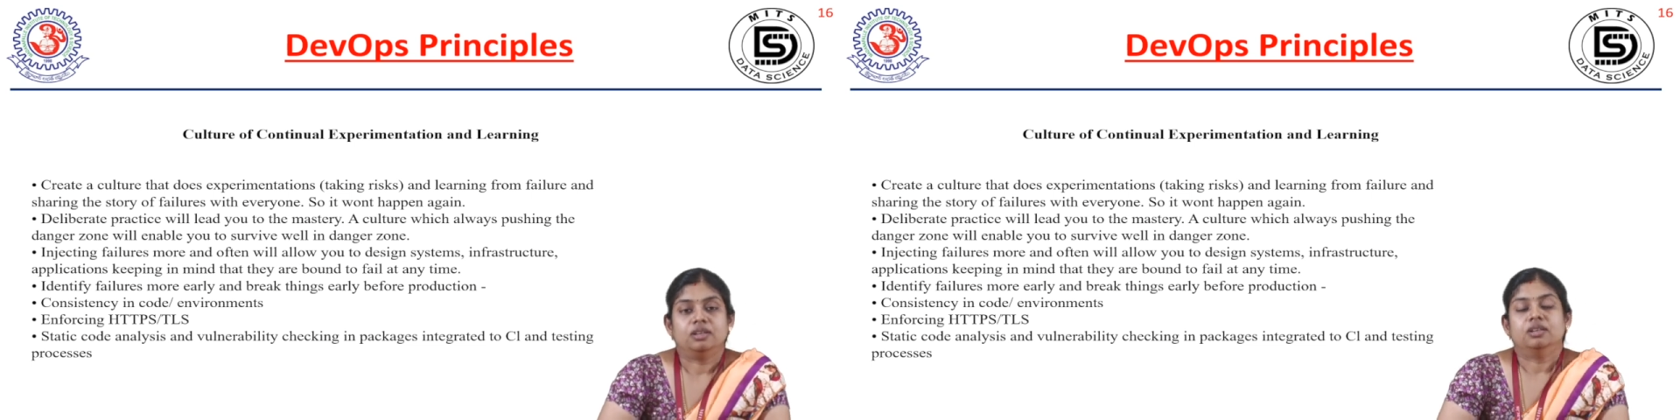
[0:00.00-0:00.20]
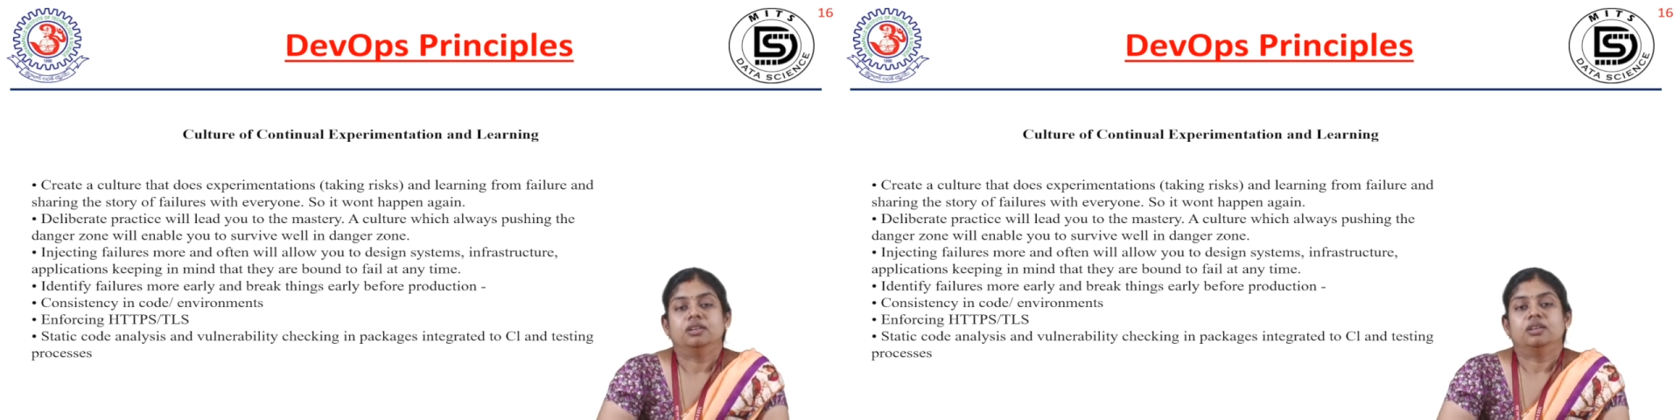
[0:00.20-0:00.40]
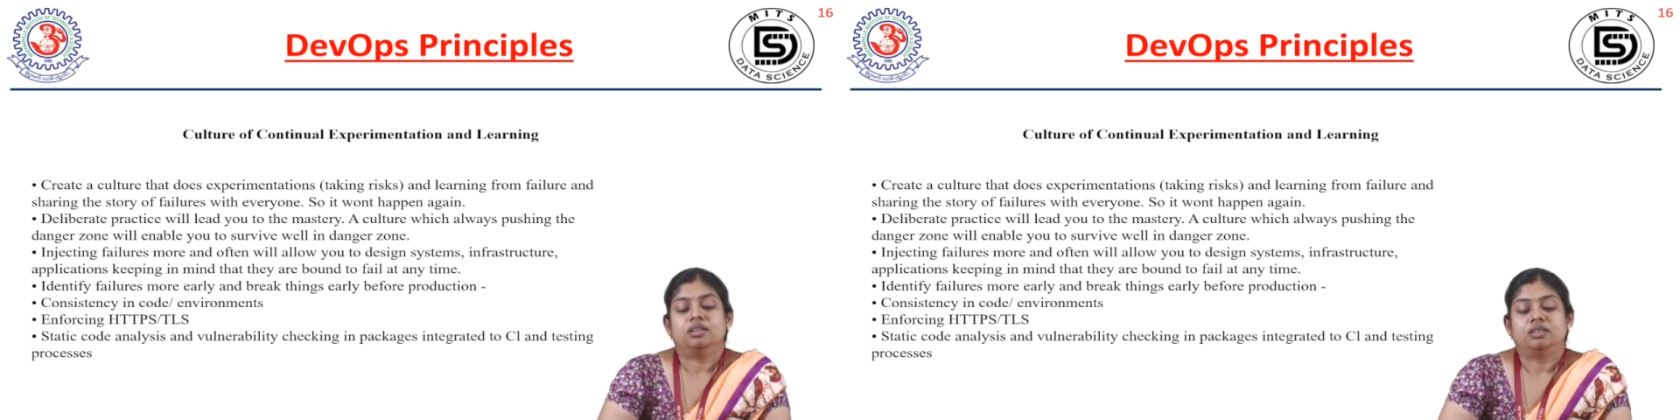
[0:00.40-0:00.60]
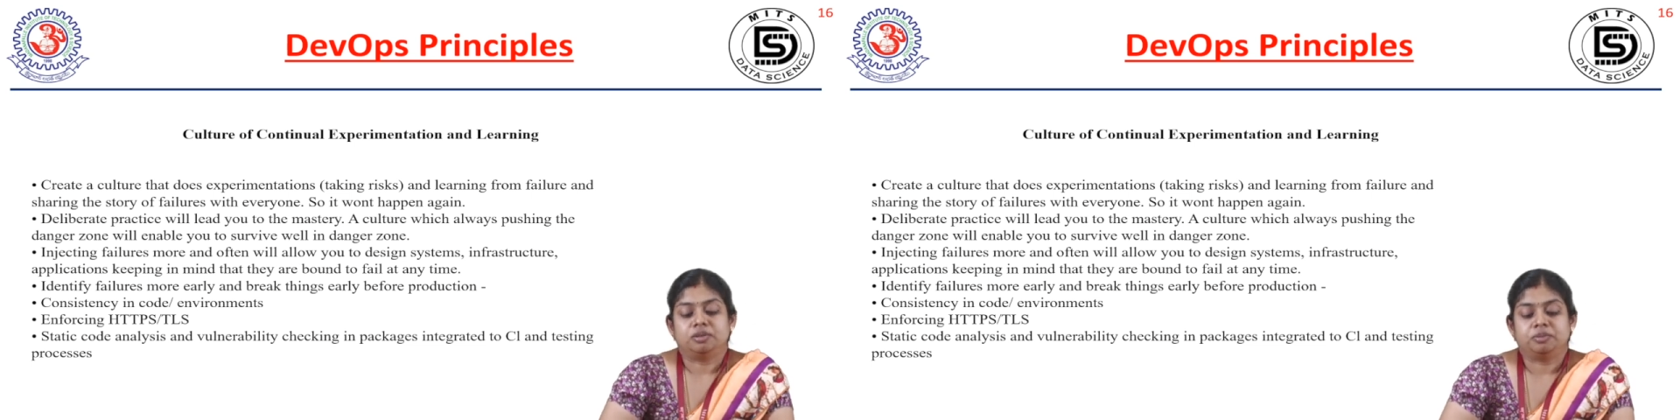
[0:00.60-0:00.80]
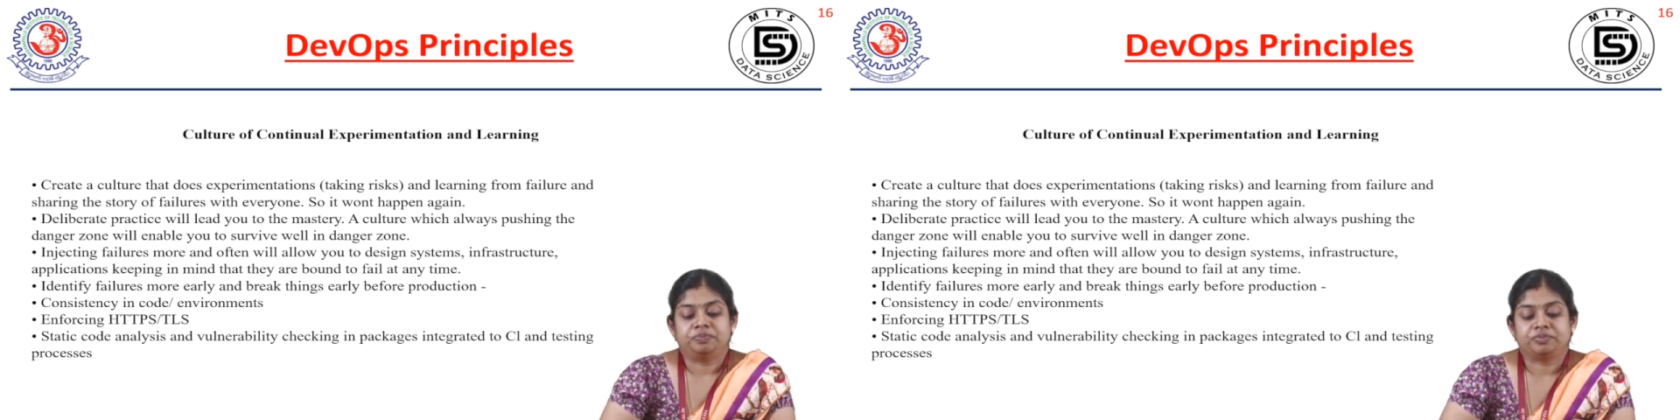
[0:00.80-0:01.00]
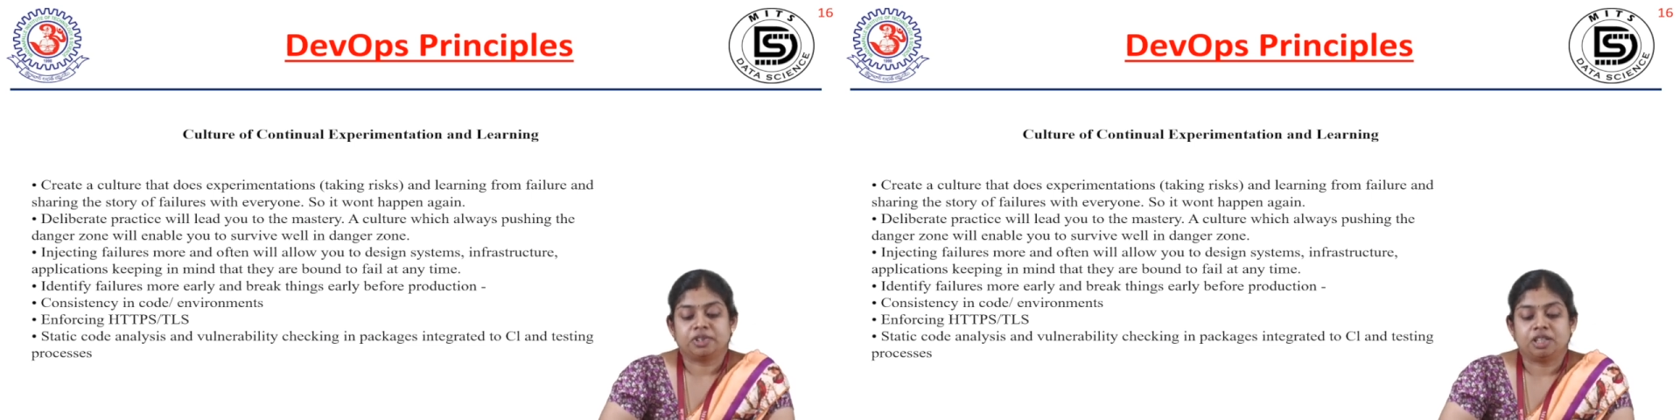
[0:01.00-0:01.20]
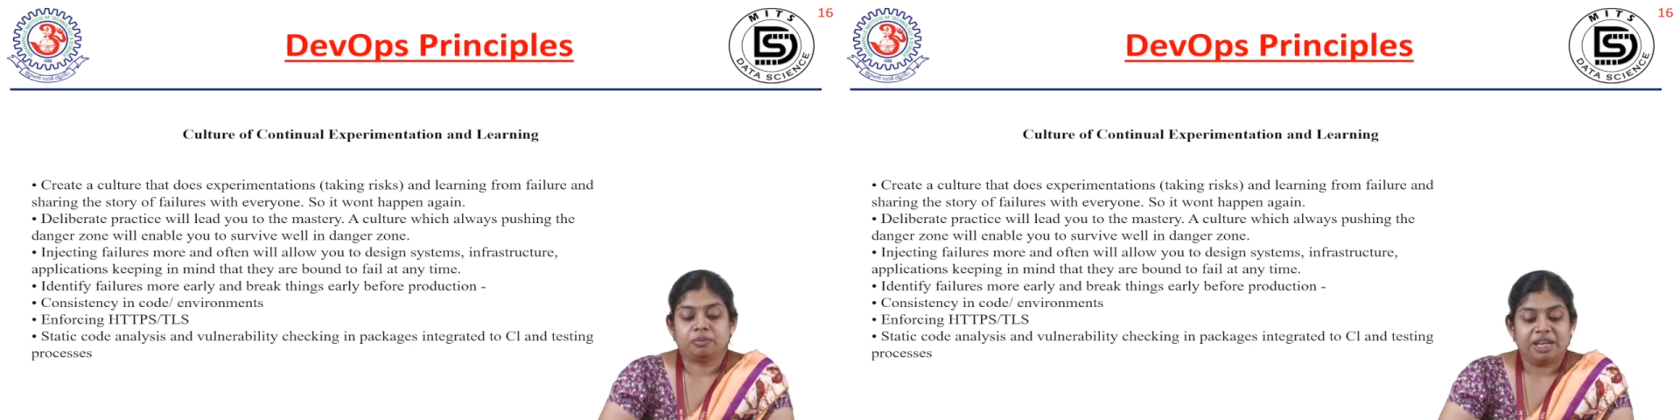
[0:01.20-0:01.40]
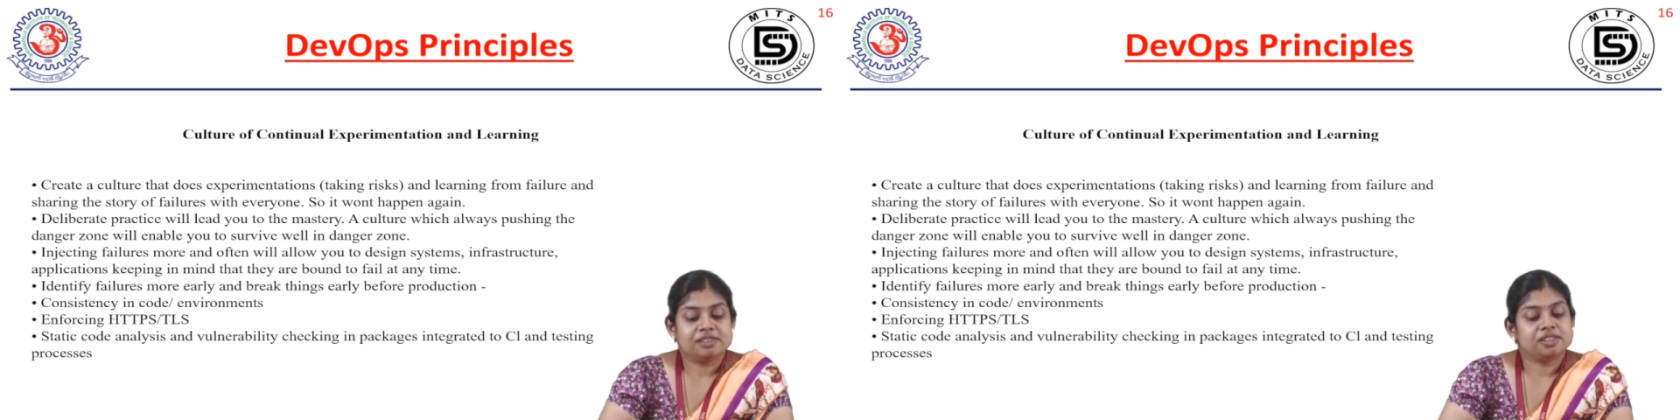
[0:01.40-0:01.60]
a
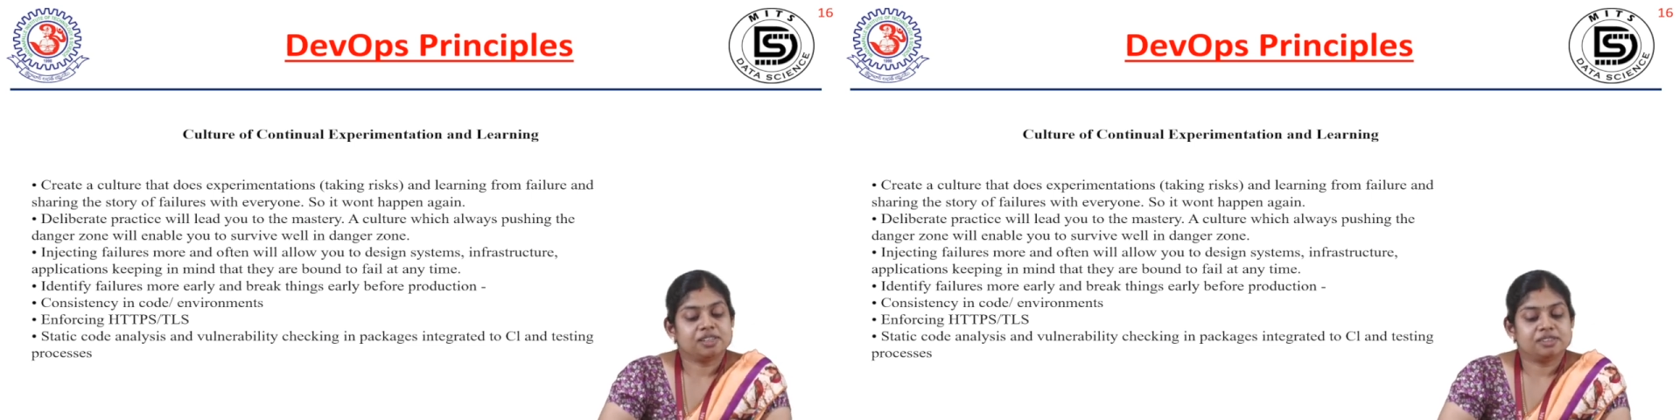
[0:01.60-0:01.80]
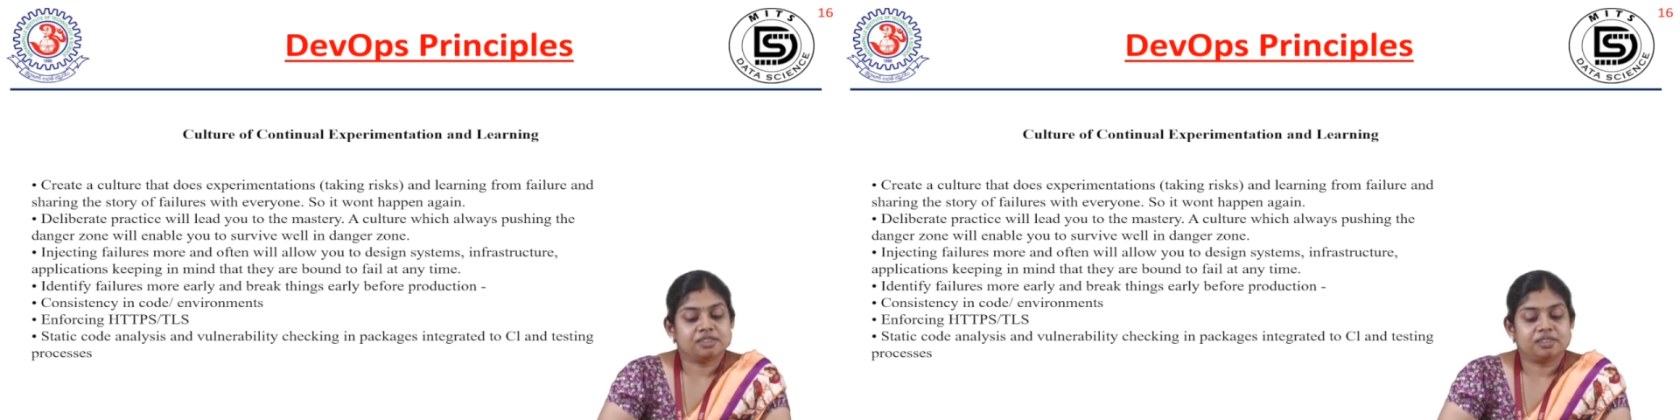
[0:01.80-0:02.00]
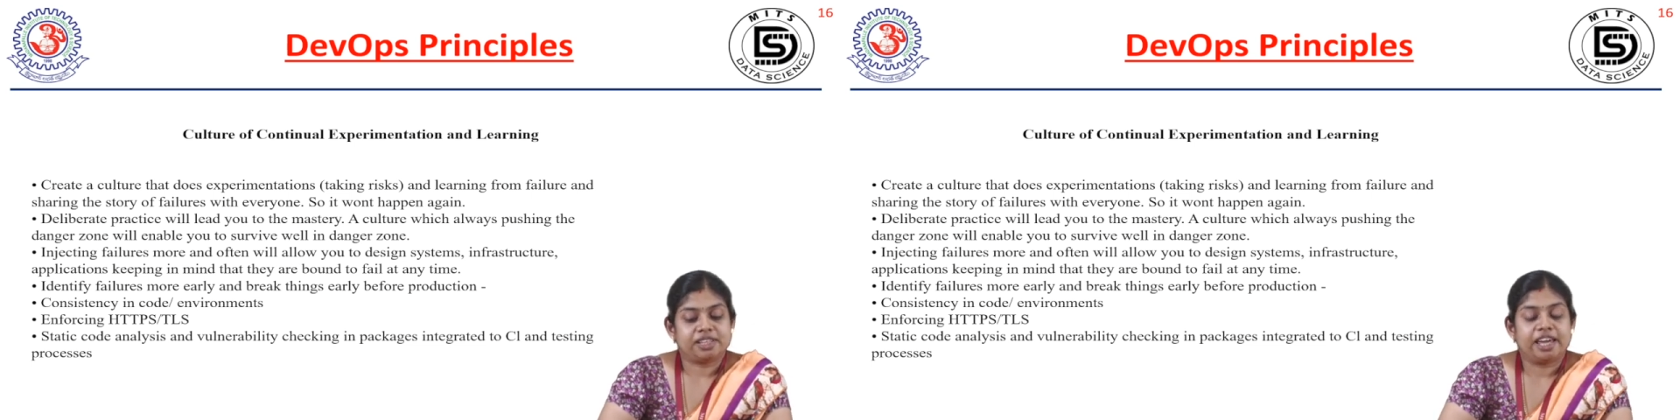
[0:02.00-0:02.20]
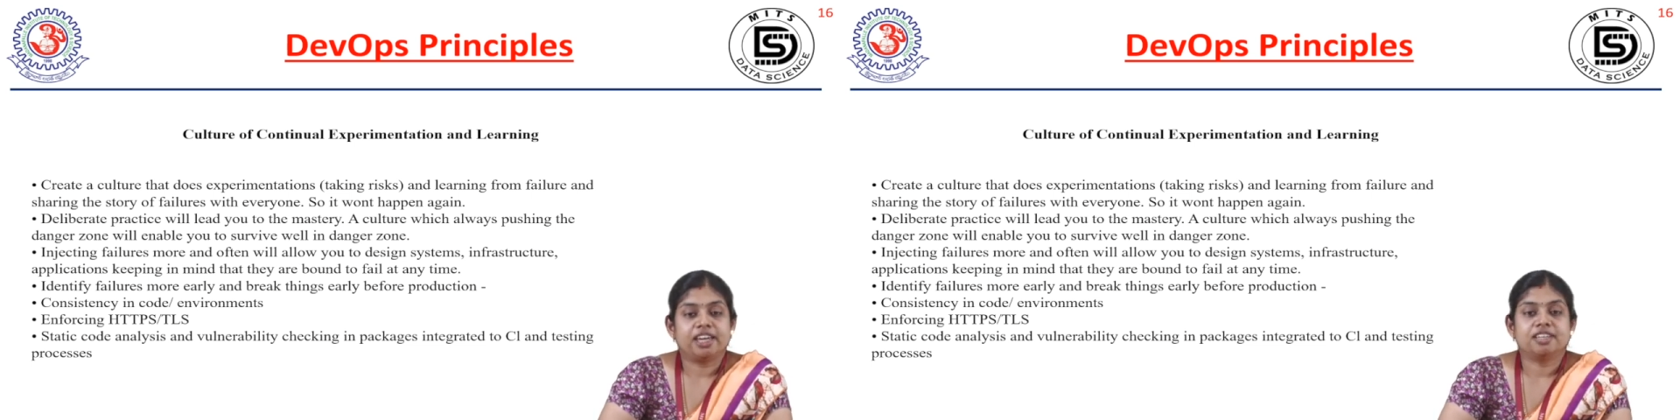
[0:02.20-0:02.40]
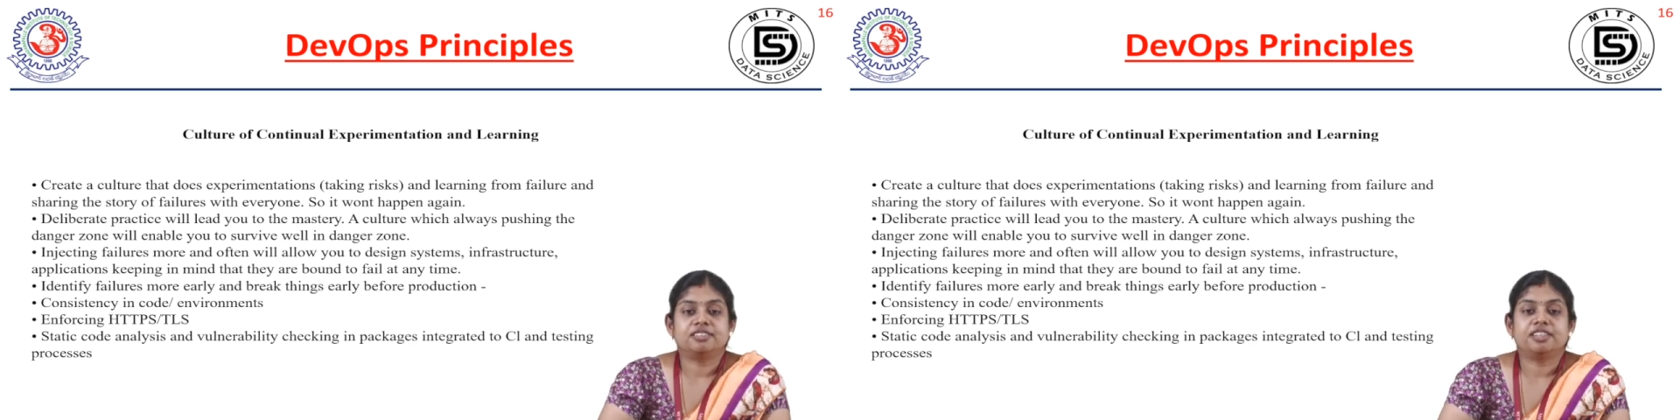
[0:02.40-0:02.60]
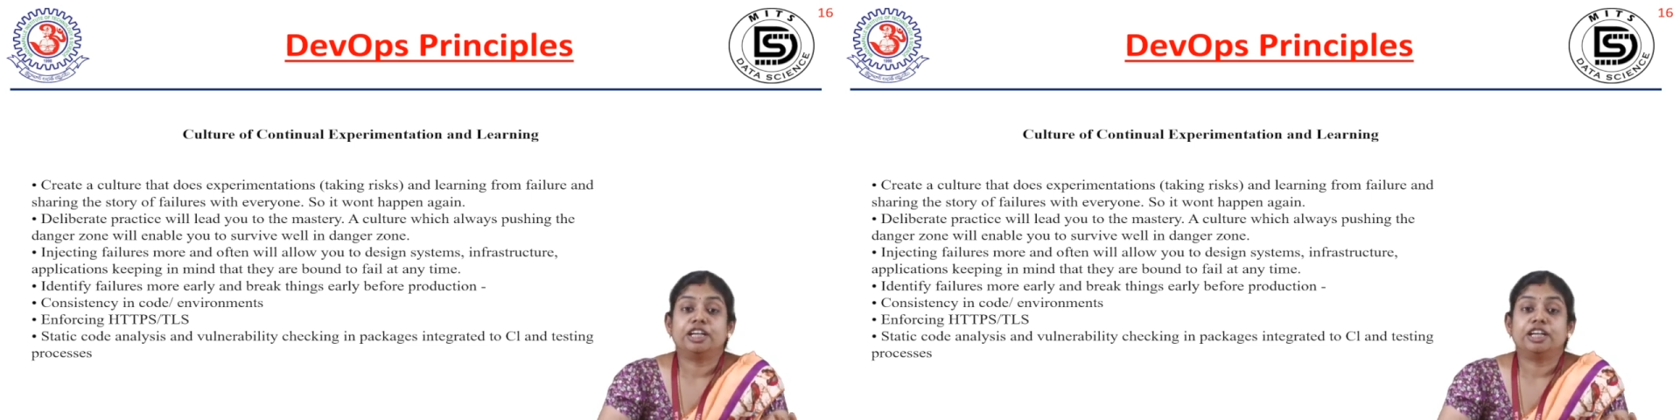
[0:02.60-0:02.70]
basic saying is that